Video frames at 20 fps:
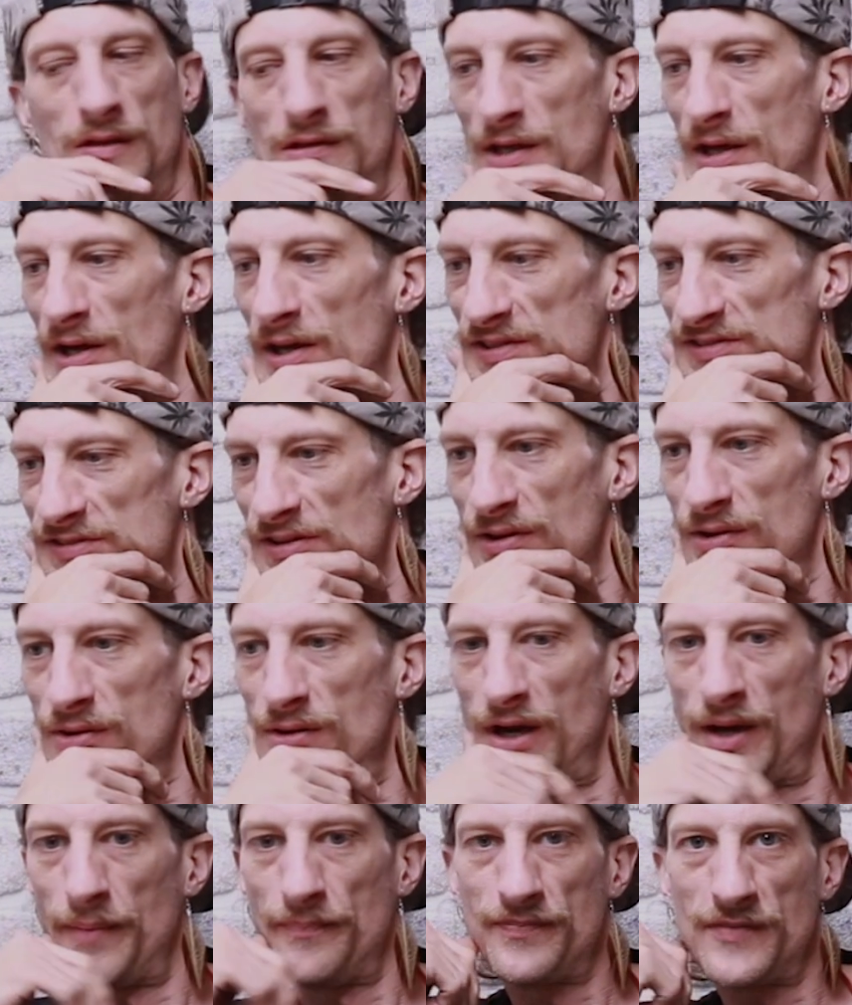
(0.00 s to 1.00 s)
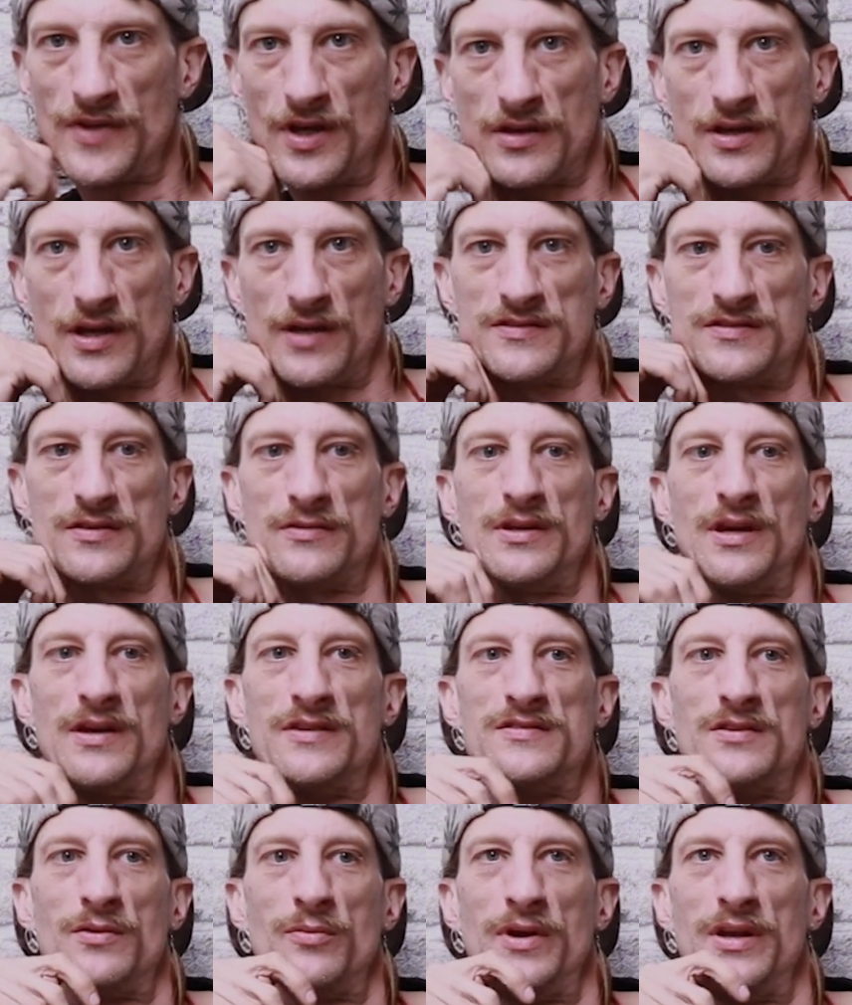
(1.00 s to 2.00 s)
Yeah, so um, okay, so yeah,
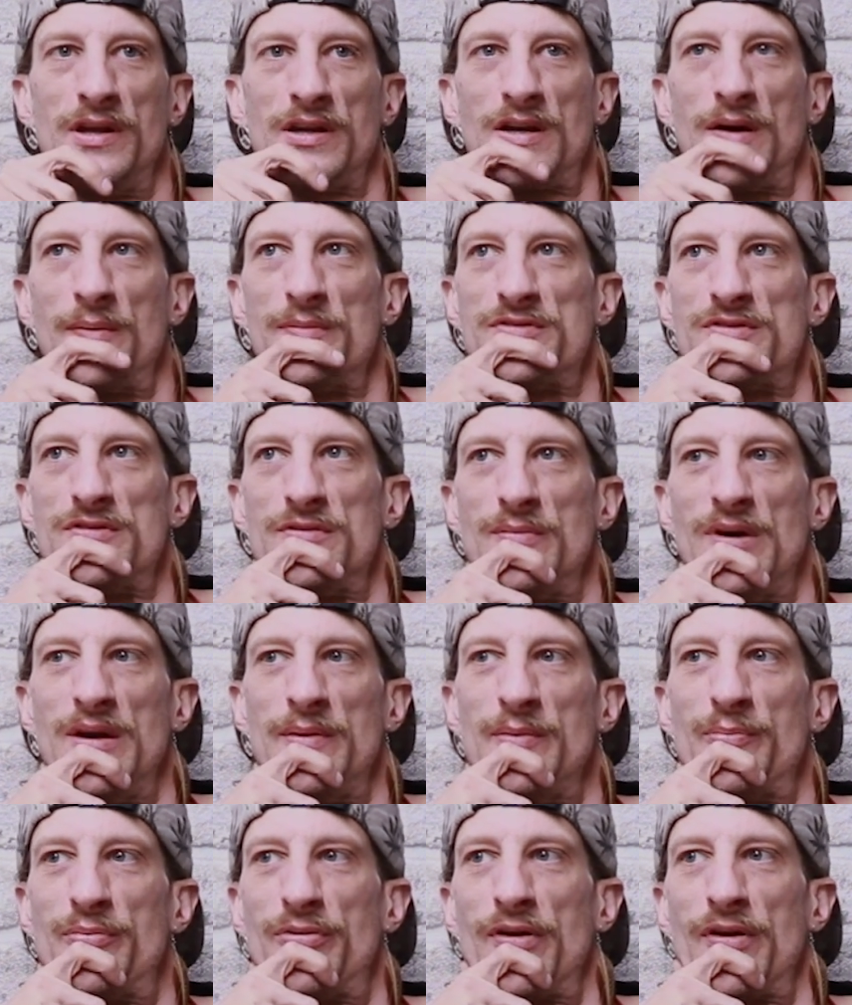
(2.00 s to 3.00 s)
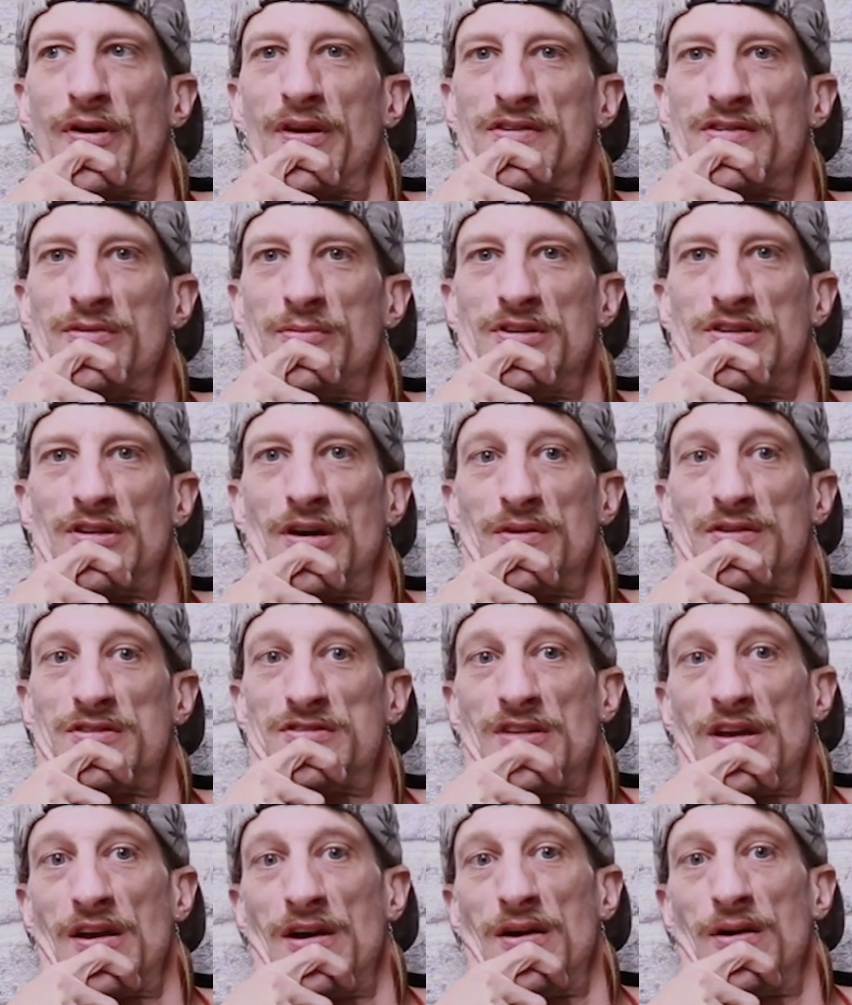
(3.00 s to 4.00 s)
so when it comes to maybe products that we don't
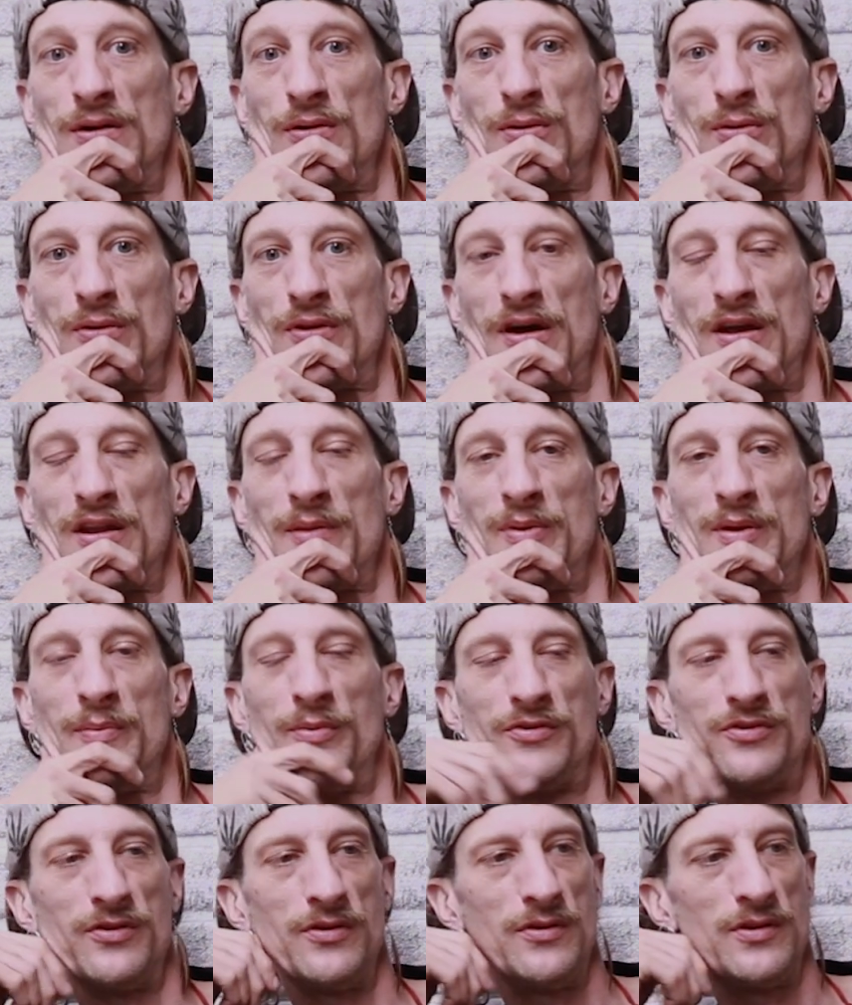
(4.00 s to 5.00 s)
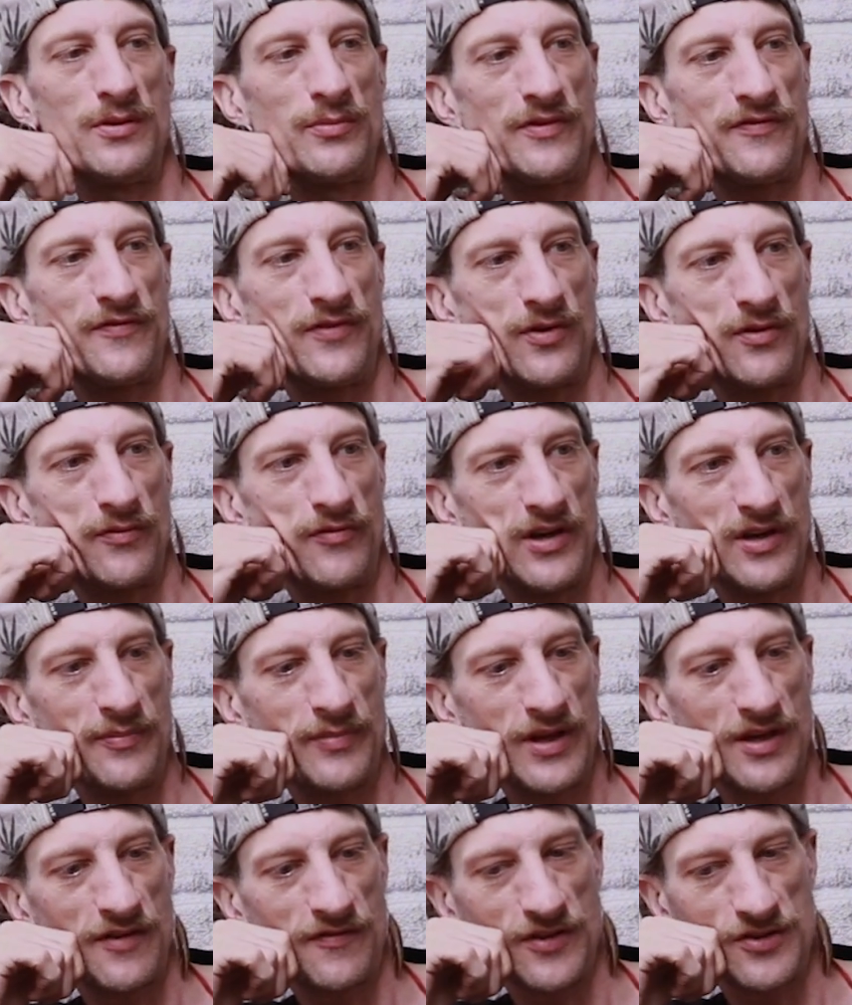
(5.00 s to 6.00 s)
sell or that other people do that we feel are really
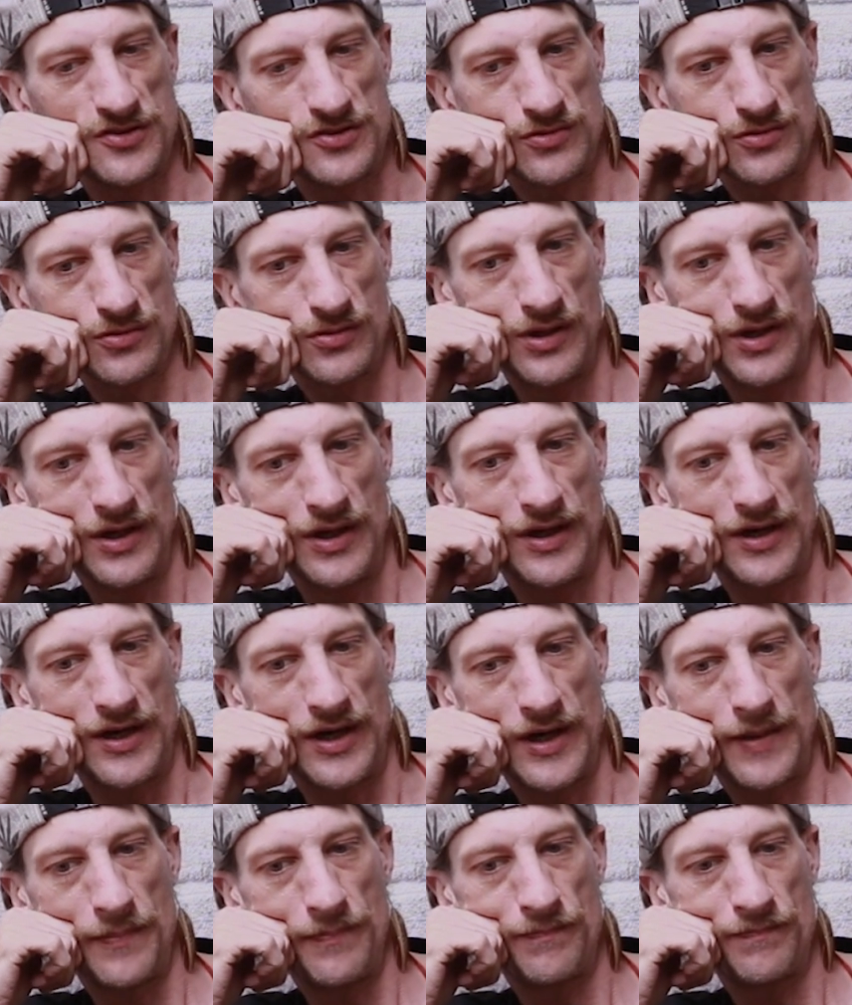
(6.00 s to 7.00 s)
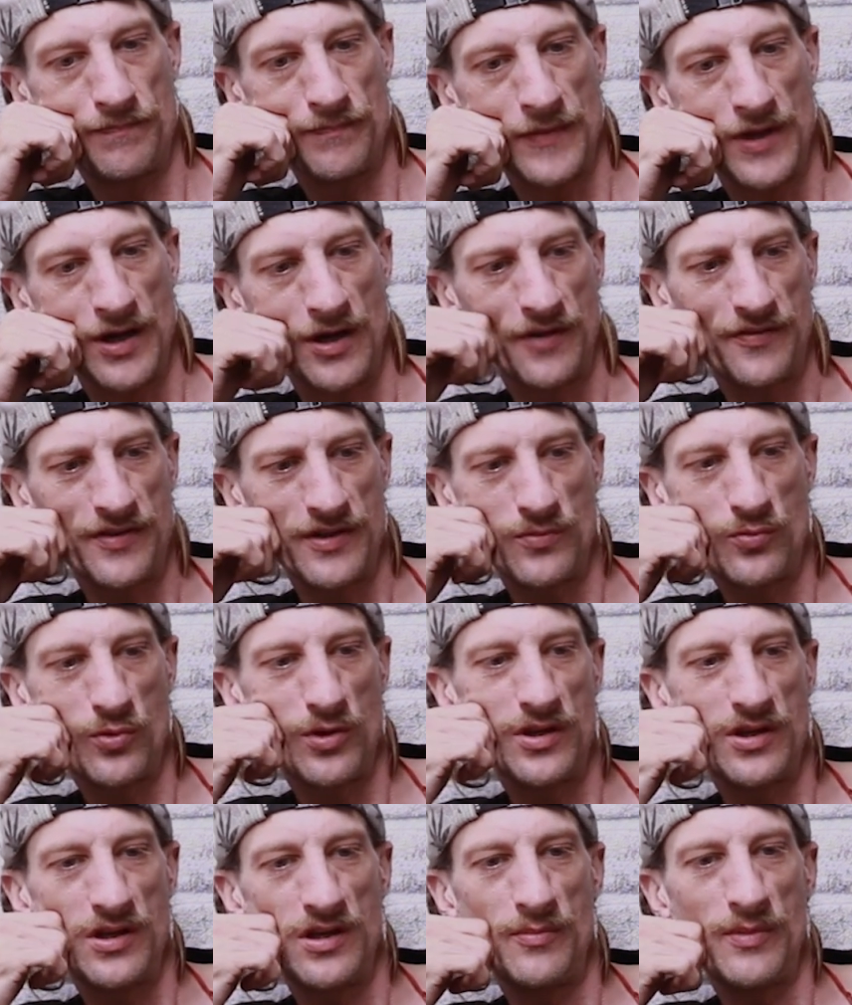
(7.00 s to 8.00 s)
beneficial, um, I think
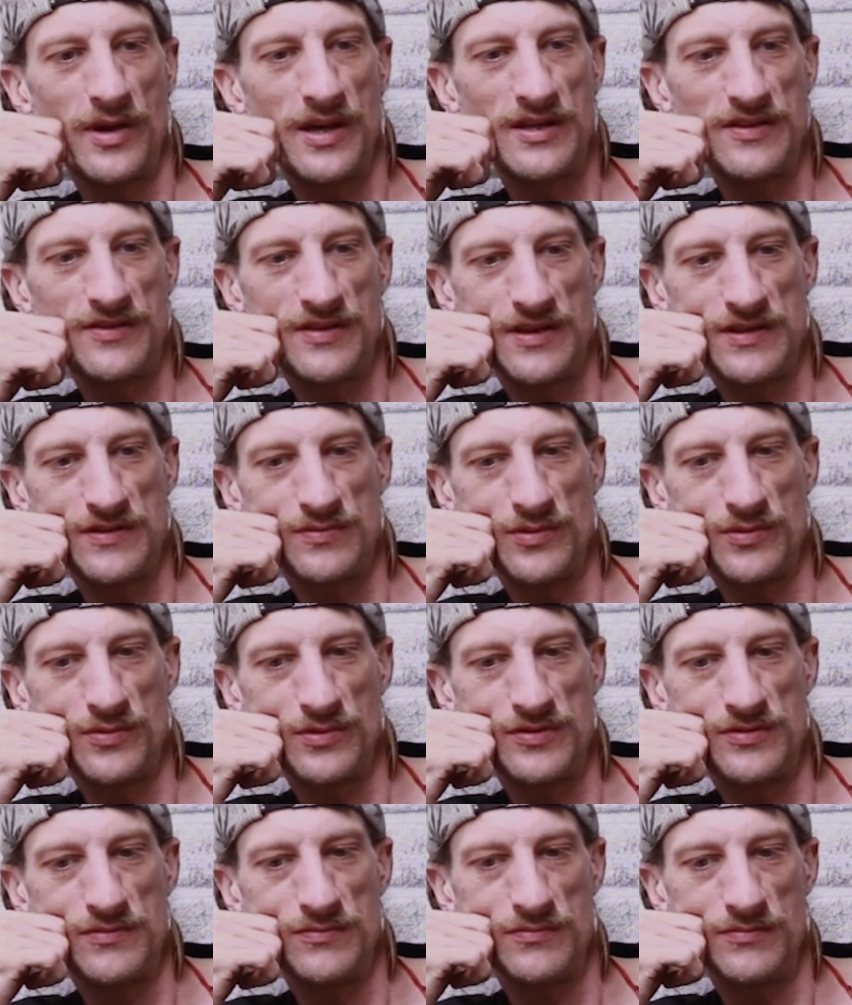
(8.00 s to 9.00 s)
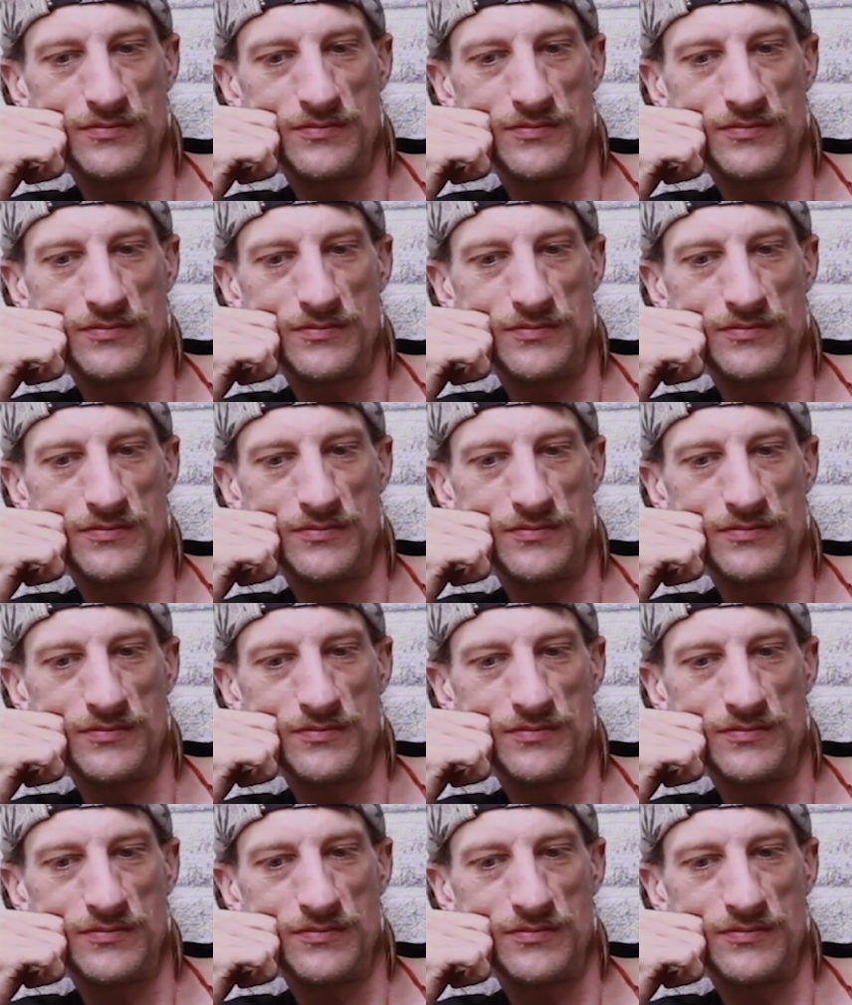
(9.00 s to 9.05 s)
one of the main things we would